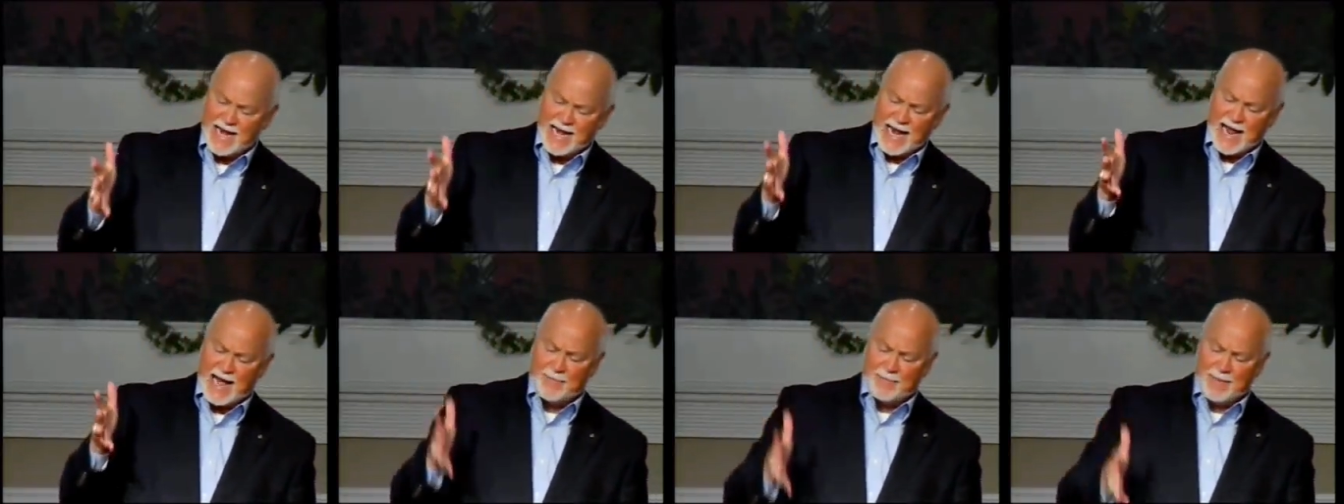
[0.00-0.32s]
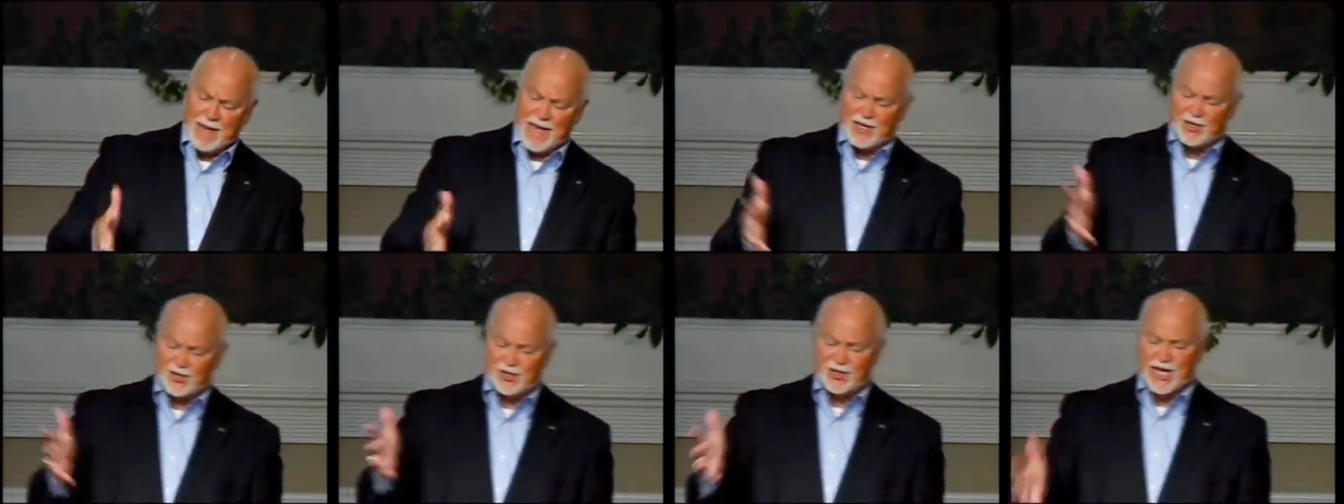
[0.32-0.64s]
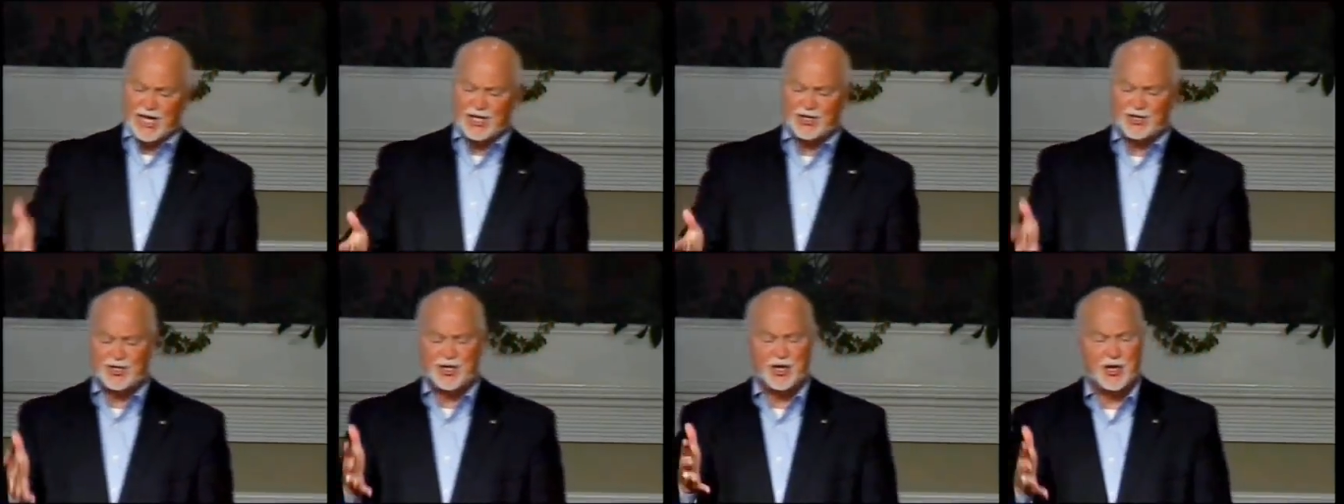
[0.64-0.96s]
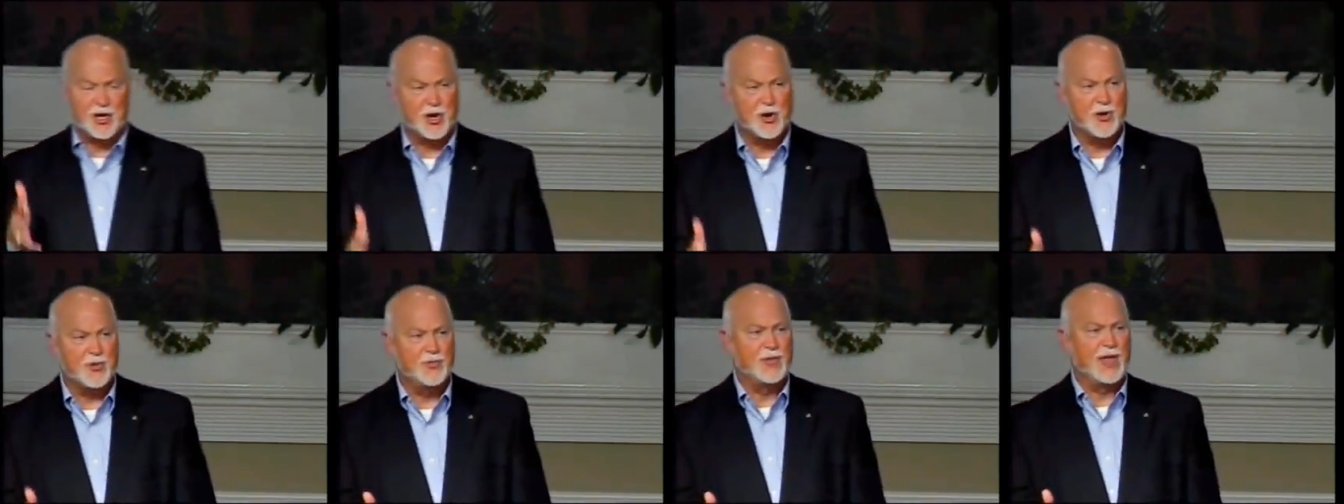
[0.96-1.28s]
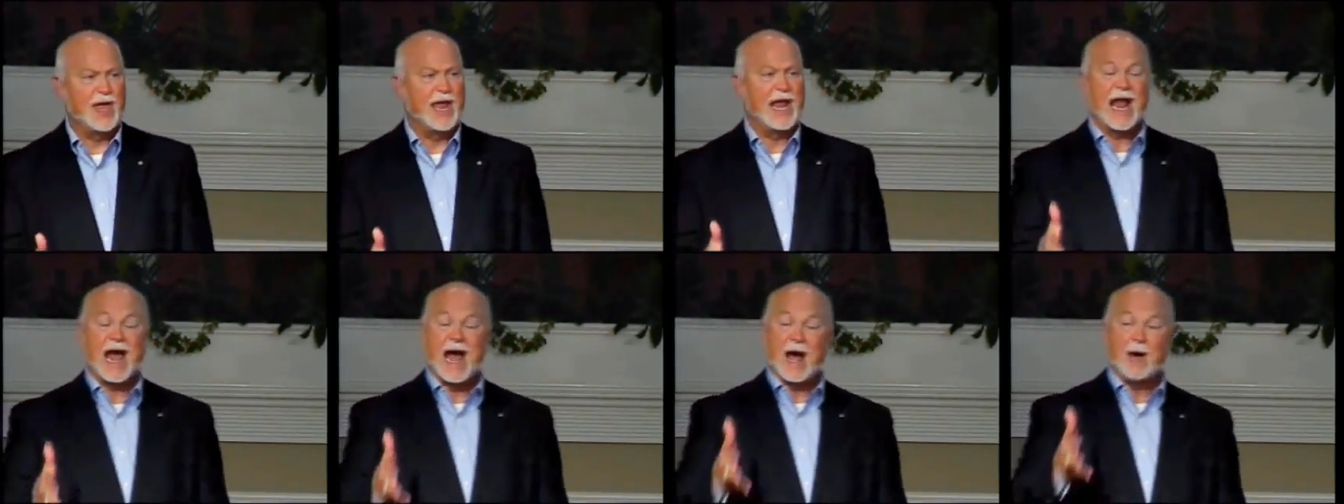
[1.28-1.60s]
not make sense to you,
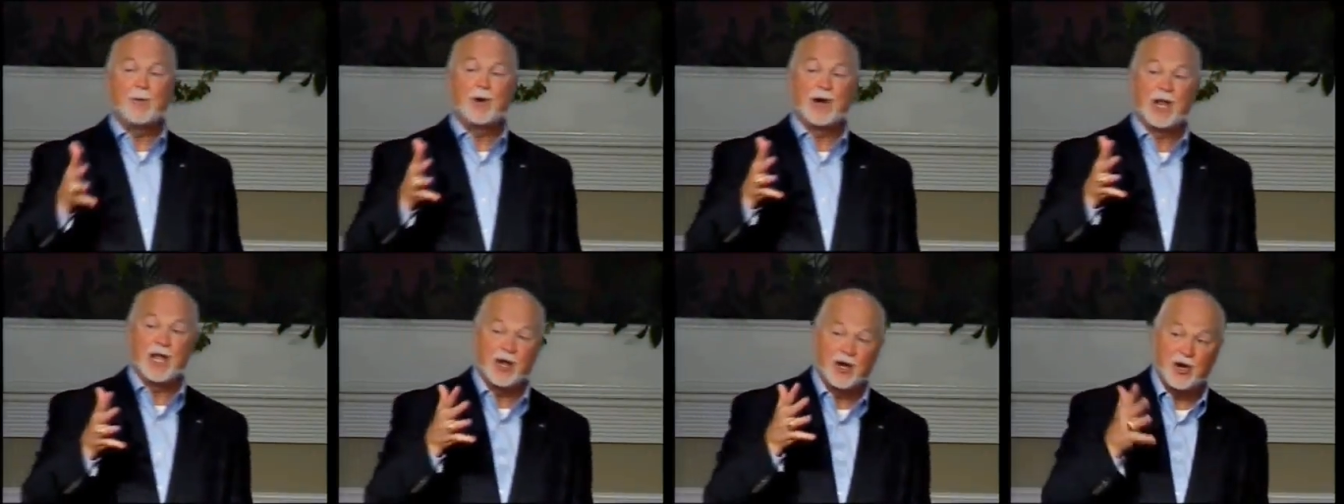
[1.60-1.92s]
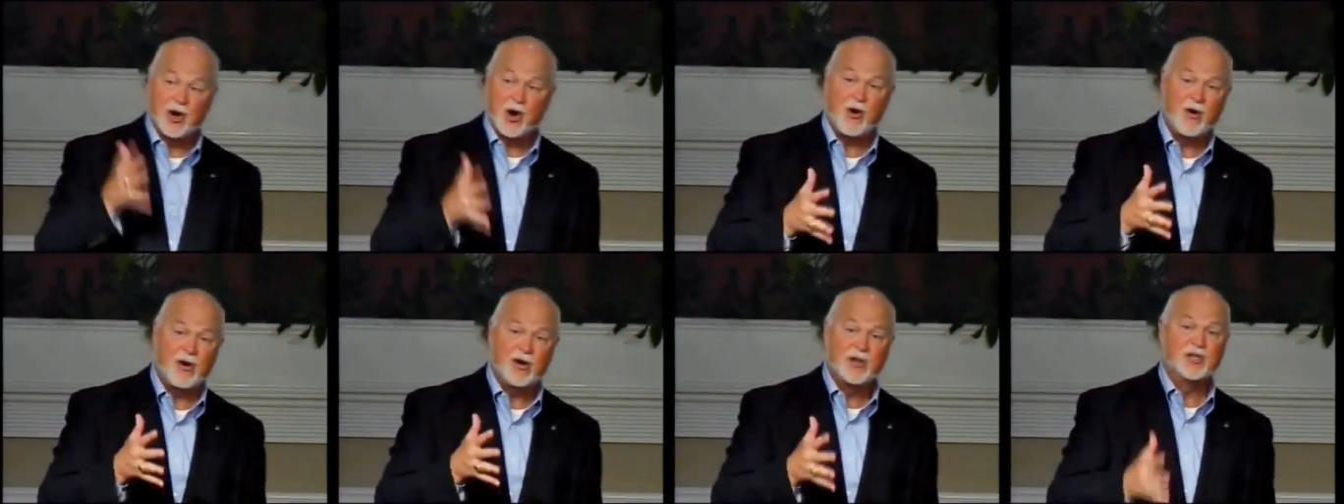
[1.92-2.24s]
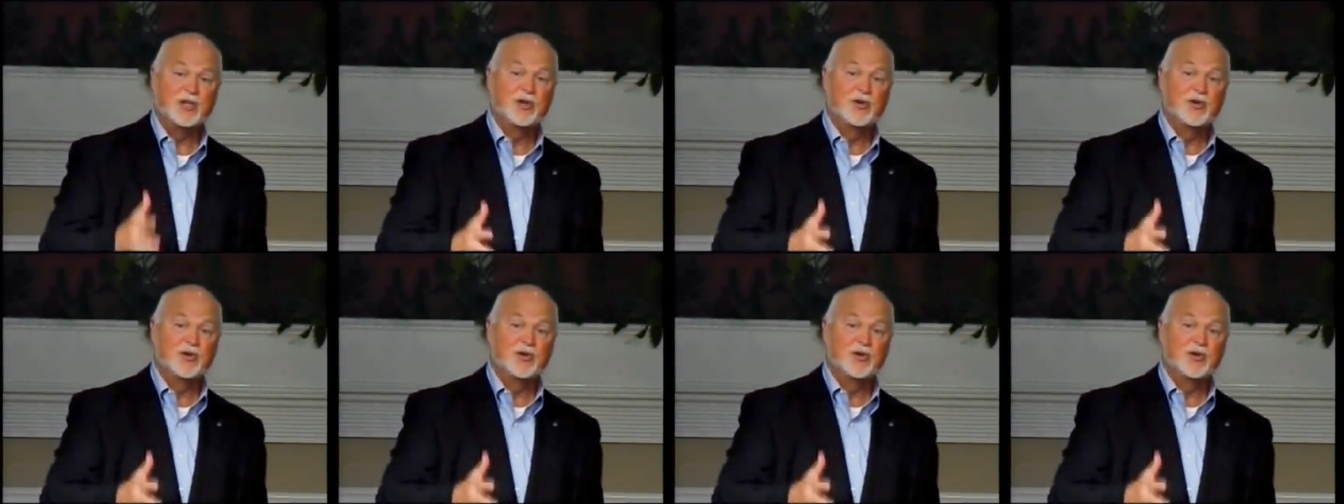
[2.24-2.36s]
then I would encourage